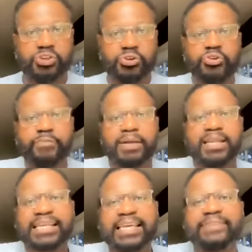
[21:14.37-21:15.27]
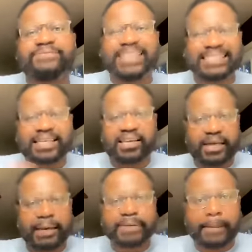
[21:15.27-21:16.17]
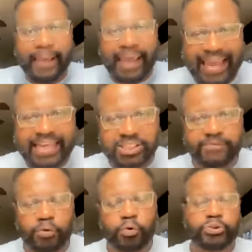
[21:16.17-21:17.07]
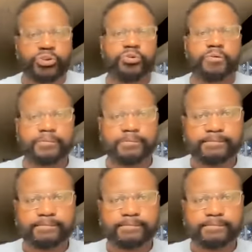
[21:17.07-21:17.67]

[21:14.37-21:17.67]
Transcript: Do you believe this can come to pass for you?